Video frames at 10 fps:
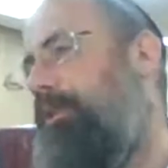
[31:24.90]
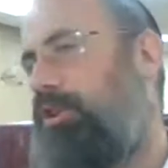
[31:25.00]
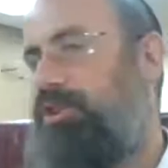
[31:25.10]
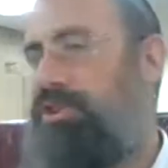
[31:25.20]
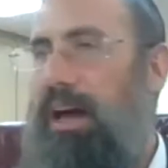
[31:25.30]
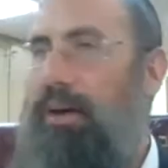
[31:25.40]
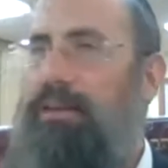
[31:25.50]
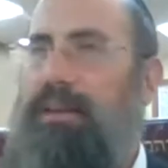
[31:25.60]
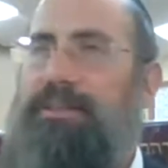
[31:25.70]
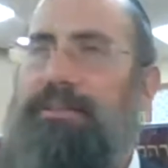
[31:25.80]
just
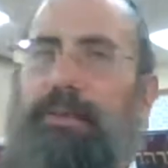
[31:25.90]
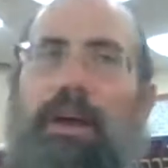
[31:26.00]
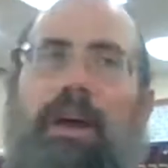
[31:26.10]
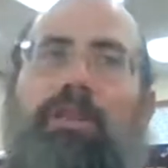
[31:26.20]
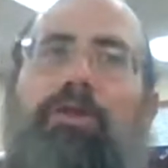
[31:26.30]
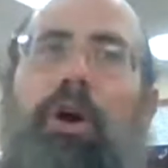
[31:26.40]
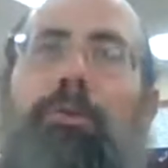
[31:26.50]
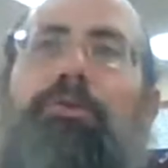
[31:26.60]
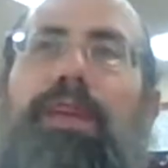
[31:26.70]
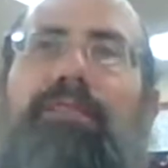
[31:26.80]
nowadays,
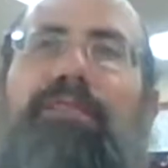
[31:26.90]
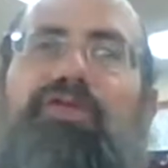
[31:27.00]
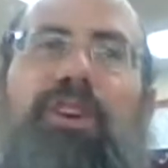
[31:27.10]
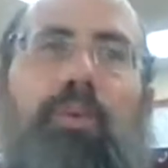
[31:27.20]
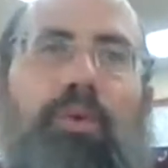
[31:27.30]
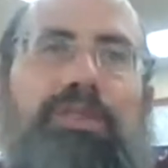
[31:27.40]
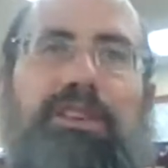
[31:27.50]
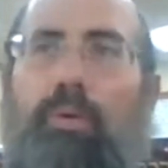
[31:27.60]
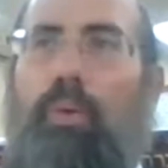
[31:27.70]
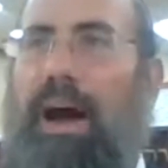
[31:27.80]
nobody would ever drink
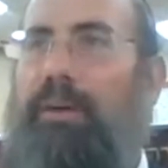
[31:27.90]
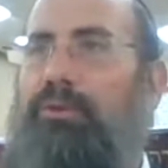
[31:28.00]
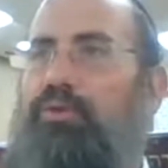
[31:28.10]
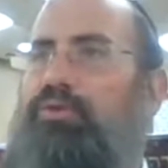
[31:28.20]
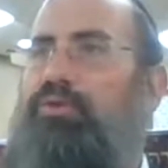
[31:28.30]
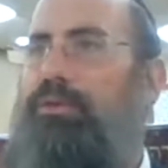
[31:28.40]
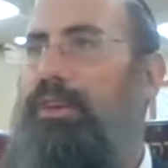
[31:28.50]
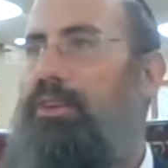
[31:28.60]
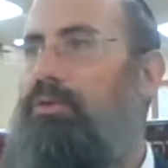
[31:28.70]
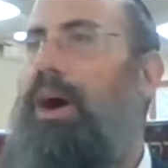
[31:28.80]
water or wine which was
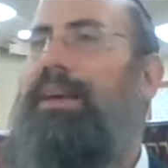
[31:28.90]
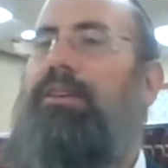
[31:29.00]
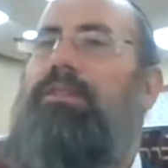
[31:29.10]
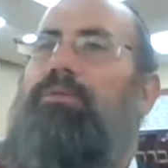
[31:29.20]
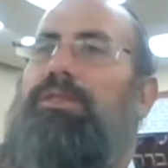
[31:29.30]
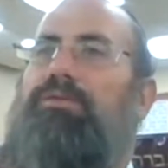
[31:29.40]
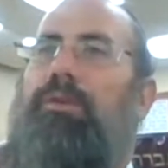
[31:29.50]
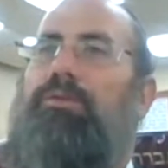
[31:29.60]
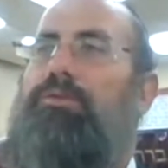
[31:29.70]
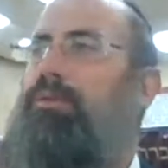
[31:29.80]
revealed. Why not? What's
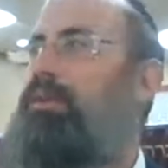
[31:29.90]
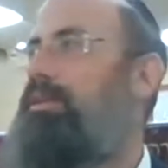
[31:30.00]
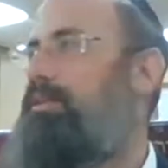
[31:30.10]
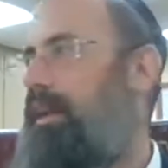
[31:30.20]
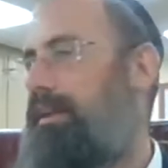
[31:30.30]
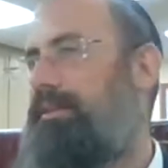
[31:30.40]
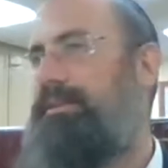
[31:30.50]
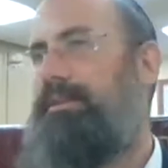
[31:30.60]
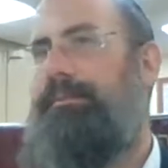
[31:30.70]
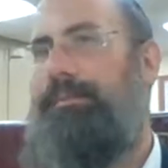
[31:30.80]
wrong with snakes?
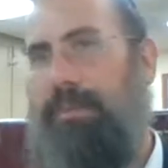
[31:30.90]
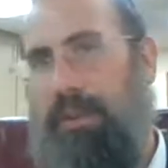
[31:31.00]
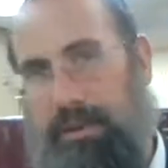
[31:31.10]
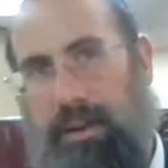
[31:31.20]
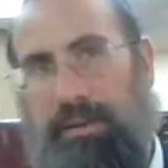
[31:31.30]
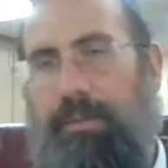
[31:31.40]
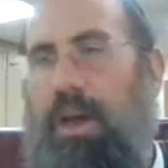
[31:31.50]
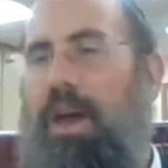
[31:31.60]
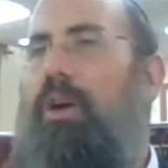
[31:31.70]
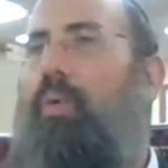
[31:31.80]

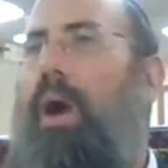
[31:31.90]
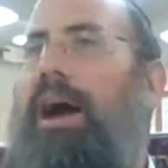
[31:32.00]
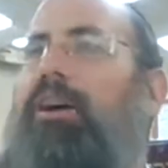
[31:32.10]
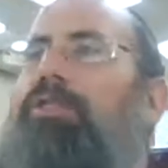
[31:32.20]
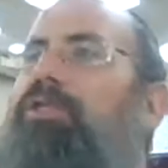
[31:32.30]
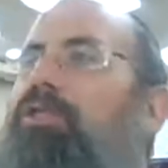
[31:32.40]
Why can't you